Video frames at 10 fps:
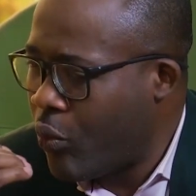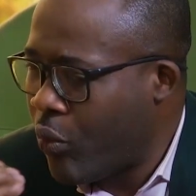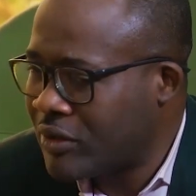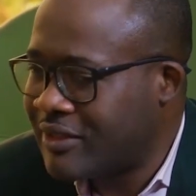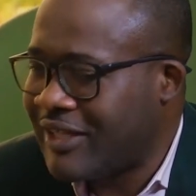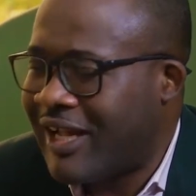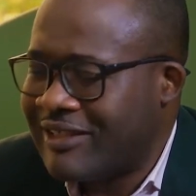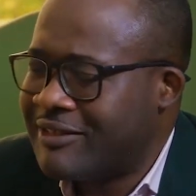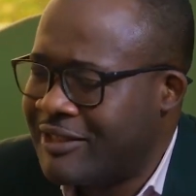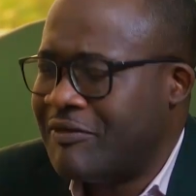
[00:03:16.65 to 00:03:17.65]
What are
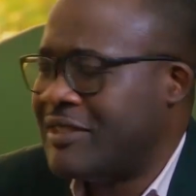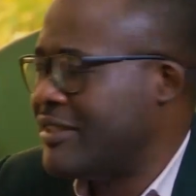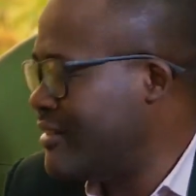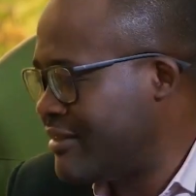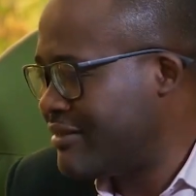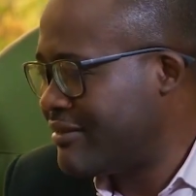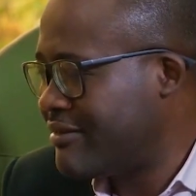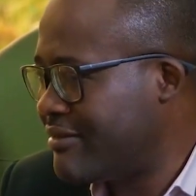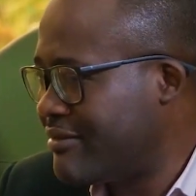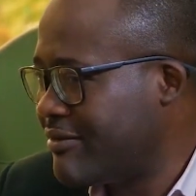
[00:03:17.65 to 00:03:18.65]
the
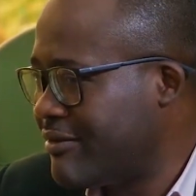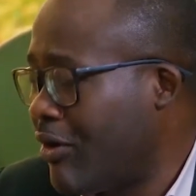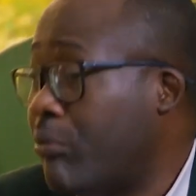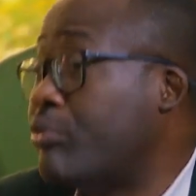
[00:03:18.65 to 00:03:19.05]
services or